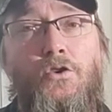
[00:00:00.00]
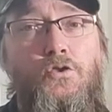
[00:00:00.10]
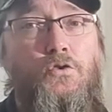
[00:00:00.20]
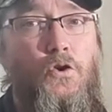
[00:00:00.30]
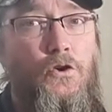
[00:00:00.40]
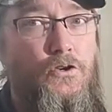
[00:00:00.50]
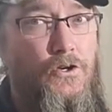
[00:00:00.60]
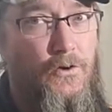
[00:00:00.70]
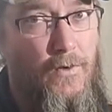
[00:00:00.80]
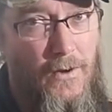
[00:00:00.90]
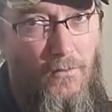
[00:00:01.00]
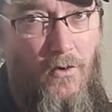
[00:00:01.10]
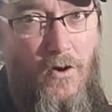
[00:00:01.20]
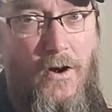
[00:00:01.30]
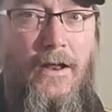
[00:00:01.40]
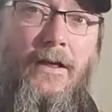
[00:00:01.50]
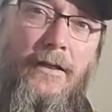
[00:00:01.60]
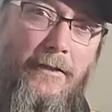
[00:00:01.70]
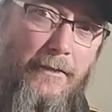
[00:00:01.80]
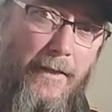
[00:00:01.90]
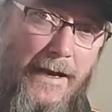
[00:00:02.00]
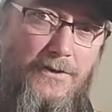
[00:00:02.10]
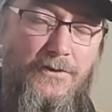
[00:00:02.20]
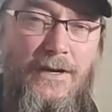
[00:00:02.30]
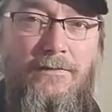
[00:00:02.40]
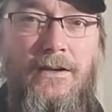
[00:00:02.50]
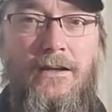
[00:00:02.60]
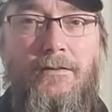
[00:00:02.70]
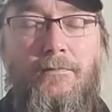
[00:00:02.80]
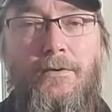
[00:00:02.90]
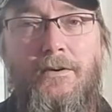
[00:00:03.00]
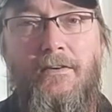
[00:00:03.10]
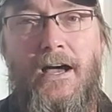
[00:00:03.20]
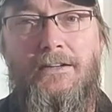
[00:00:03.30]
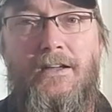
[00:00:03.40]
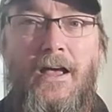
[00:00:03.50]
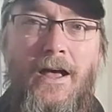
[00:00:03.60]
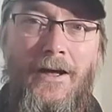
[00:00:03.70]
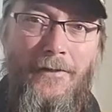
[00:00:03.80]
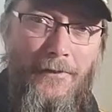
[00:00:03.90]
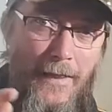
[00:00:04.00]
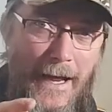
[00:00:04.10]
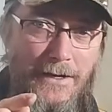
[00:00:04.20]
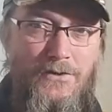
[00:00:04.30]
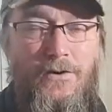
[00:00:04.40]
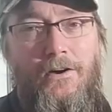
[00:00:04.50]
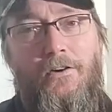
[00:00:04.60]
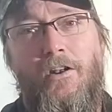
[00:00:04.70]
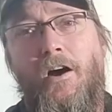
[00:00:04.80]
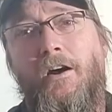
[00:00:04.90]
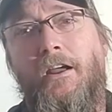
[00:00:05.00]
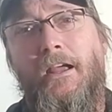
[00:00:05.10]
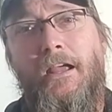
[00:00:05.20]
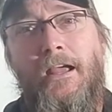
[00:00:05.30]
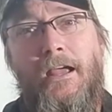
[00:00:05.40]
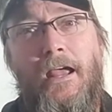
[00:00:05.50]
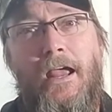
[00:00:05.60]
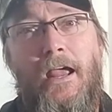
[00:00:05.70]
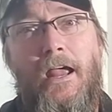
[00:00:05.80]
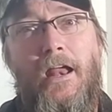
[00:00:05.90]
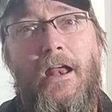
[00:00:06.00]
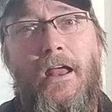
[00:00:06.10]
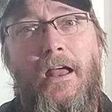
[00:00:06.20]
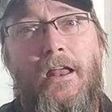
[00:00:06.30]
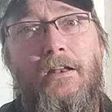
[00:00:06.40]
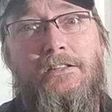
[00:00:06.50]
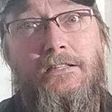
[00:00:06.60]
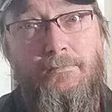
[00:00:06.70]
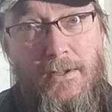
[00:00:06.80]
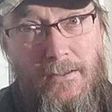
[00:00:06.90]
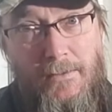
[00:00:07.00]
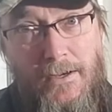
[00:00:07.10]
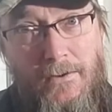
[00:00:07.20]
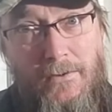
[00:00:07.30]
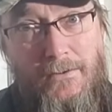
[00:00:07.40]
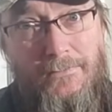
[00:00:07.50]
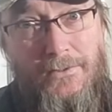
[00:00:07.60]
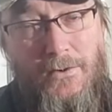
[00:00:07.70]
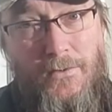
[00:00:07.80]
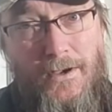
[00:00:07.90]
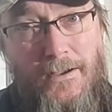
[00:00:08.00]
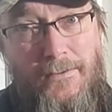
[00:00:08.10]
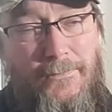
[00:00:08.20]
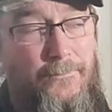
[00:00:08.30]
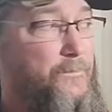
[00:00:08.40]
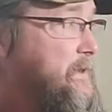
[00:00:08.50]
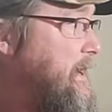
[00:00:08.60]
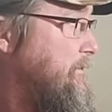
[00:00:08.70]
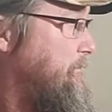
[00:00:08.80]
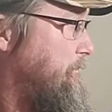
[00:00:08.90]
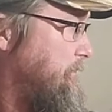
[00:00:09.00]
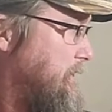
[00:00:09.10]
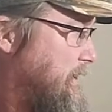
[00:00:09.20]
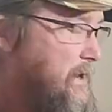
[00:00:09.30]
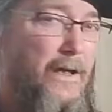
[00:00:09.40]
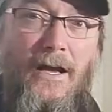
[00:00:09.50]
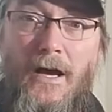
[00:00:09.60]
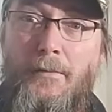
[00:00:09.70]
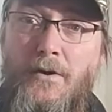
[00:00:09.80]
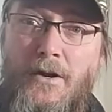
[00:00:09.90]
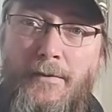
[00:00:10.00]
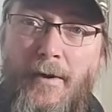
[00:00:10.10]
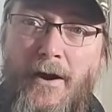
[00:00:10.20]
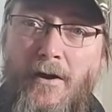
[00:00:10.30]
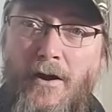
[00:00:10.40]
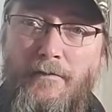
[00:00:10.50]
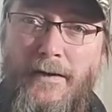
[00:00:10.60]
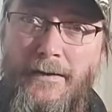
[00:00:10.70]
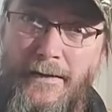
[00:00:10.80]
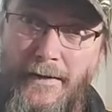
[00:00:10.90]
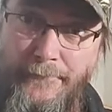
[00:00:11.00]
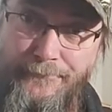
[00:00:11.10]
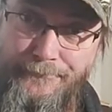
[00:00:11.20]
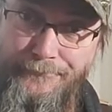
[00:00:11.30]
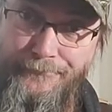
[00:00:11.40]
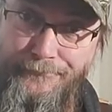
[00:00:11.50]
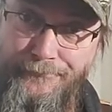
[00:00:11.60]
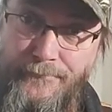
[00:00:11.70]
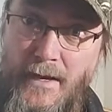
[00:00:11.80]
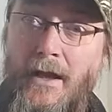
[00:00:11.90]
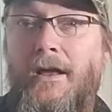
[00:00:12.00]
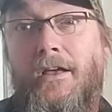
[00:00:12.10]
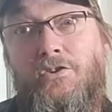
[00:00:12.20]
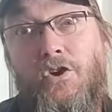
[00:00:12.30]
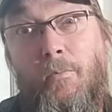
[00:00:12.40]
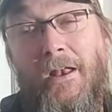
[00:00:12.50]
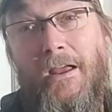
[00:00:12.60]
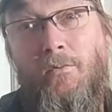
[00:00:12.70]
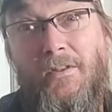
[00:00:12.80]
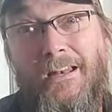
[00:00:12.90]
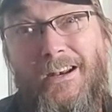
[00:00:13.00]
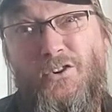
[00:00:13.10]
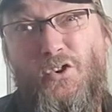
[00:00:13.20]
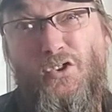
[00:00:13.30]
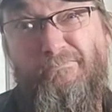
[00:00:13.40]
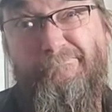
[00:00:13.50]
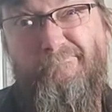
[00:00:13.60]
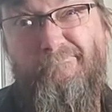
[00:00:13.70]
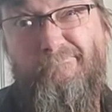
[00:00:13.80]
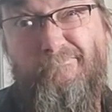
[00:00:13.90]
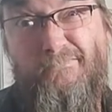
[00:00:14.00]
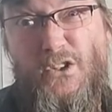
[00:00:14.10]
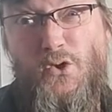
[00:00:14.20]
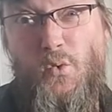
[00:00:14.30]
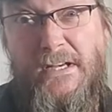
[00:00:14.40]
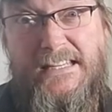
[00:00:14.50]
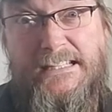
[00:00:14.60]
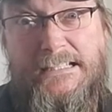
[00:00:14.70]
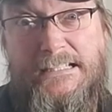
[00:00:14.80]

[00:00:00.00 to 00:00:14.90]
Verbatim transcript: to turn the generator on. That's your safety device. That is your interlock, and spend the money on it. So yeah, I'm gonna cut the power off and start playing with electrical. Sweet.